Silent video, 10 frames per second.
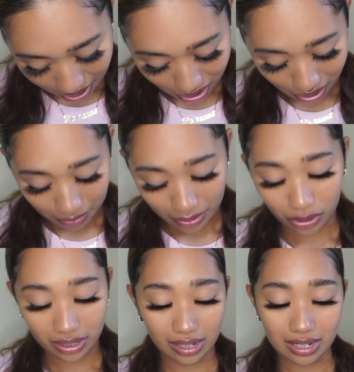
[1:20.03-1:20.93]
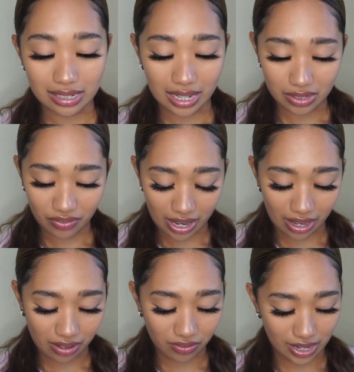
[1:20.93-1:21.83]
I got it in a size
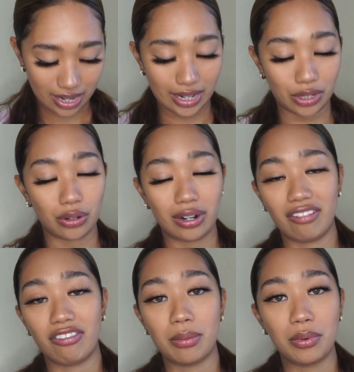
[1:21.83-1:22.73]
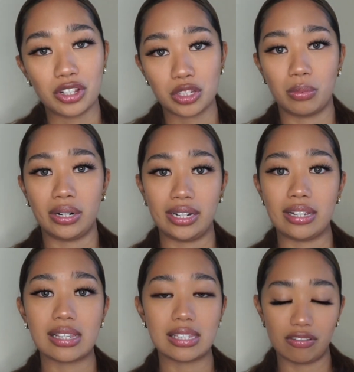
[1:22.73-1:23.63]
5 and I got it from
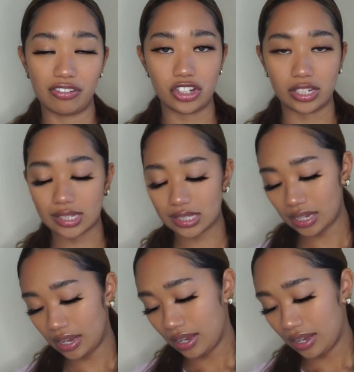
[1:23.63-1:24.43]
Offspring, Selfridges.